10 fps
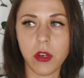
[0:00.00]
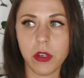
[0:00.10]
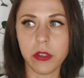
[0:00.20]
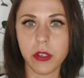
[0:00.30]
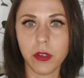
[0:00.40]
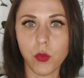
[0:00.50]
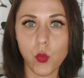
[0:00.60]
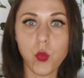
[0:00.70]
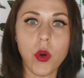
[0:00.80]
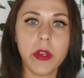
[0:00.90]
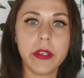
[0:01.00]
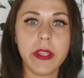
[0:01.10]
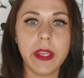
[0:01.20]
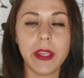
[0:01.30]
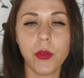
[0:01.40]
on
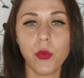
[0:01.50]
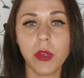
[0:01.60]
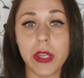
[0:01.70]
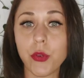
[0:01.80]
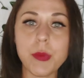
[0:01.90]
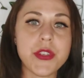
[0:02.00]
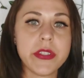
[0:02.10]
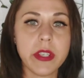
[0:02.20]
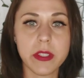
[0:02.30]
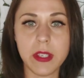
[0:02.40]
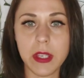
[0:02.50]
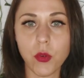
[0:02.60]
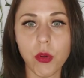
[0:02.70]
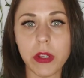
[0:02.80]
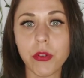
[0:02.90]
one encryption
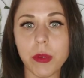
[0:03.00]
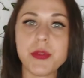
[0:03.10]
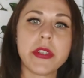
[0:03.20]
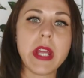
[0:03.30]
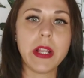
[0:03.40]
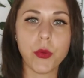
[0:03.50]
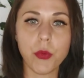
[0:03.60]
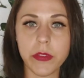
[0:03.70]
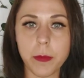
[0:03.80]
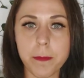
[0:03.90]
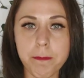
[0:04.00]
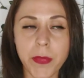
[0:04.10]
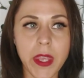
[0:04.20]
technique or encryption algorithm.